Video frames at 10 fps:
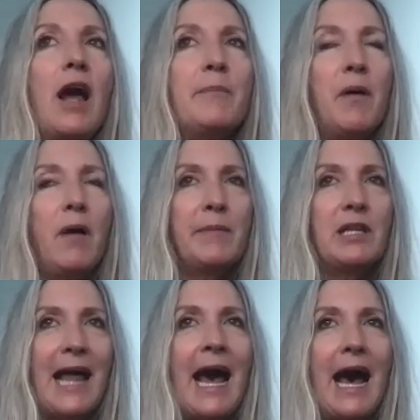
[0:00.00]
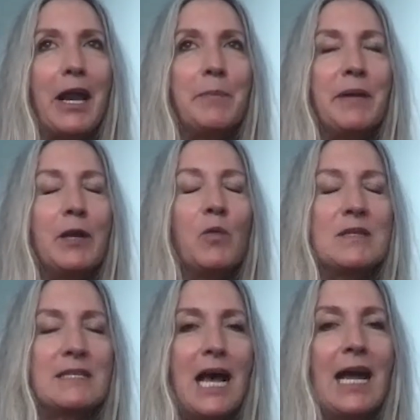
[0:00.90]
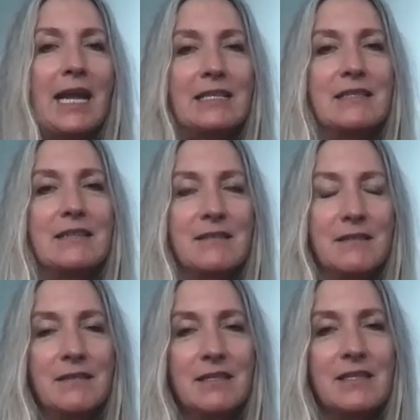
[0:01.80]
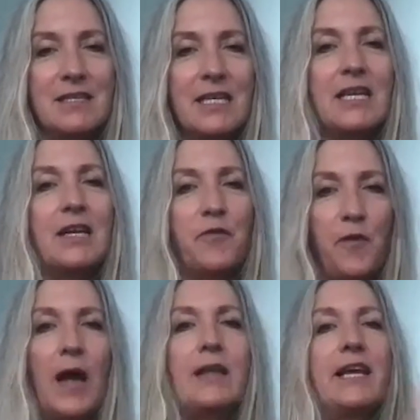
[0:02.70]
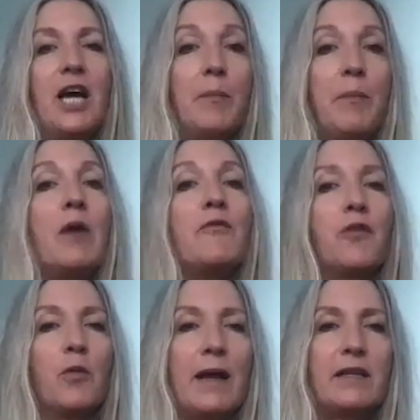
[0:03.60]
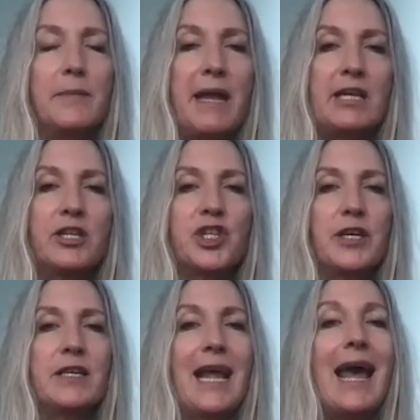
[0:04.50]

And I'm glad. I mean, it was nice to see it finally come up for reclamation.